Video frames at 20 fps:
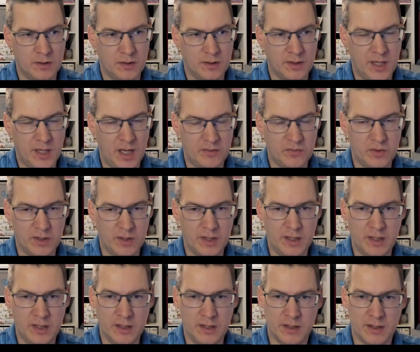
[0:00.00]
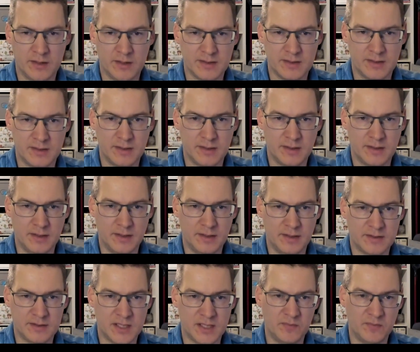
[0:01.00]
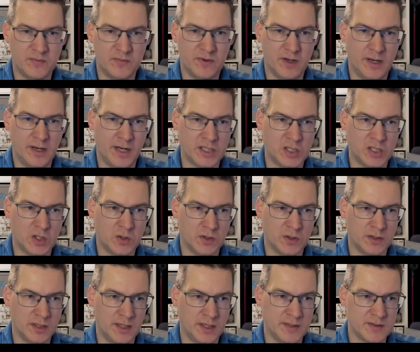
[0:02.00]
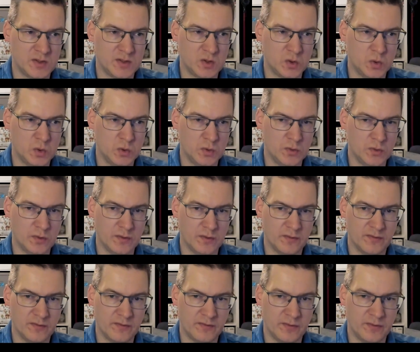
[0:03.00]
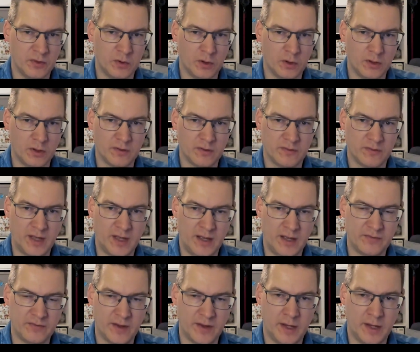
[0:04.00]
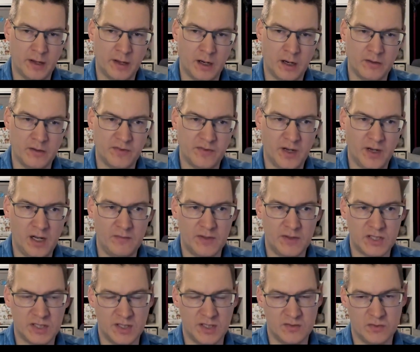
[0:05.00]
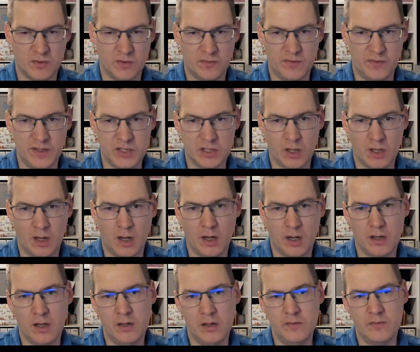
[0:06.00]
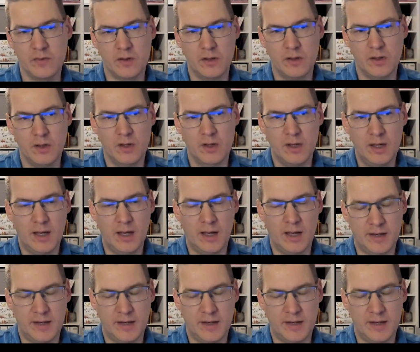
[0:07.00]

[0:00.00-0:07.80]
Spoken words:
careful here is the zip file actually contains 2 .far file, which stands for feature archive. And